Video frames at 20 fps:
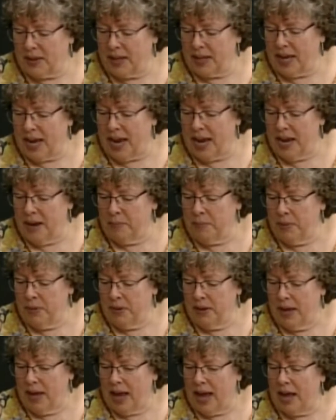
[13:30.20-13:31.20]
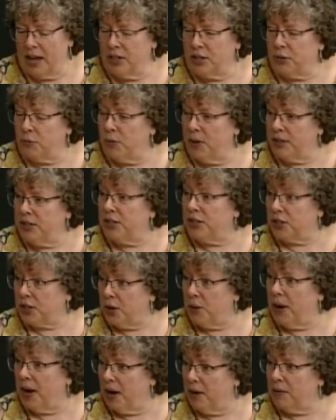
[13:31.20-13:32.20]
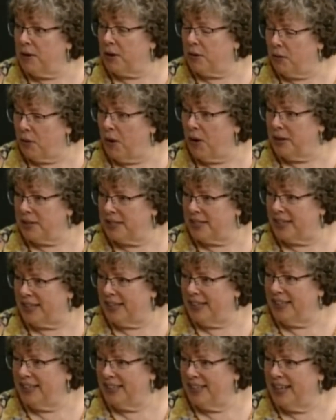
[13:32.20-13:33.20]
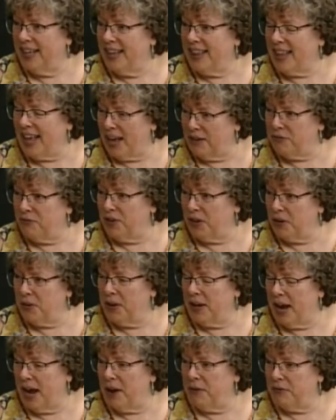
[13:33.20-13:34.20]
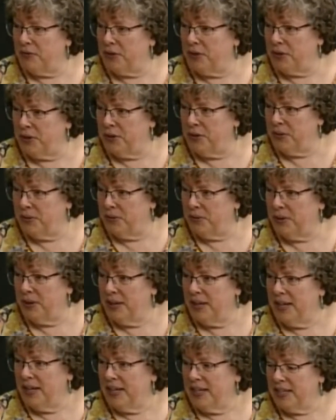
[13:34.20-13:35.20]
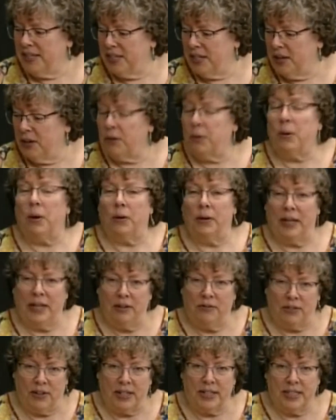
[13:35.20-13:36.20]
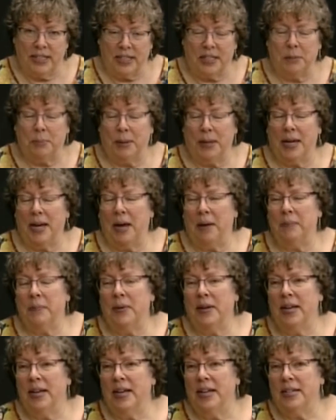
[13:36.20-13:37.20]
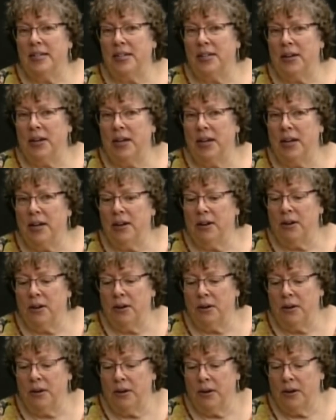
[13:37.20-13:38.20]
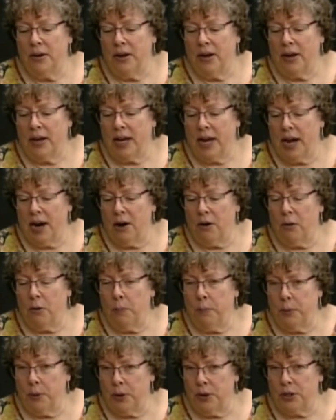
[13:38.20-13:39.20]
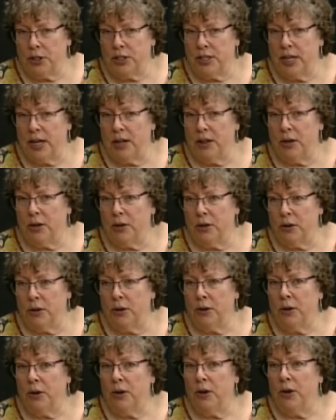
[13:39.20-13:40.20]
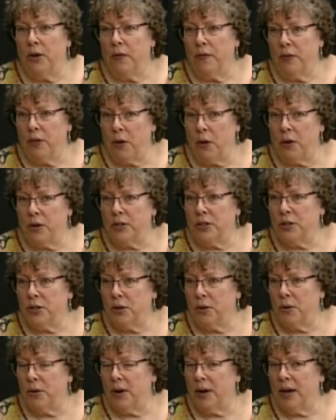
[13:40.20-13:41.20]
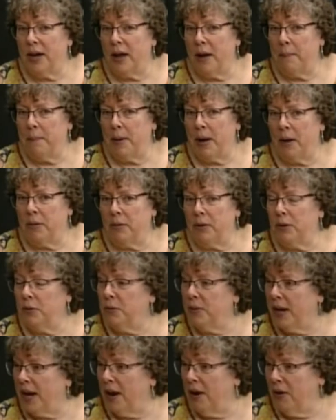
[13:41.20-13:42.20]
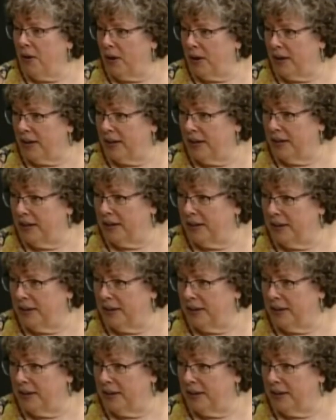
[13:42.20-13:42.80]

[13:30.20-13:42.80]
came and went to Schoharie Crossing that very afternoon, evening, 6 p.m., to hear Carol Birch tell her long story about Lou Gehrig.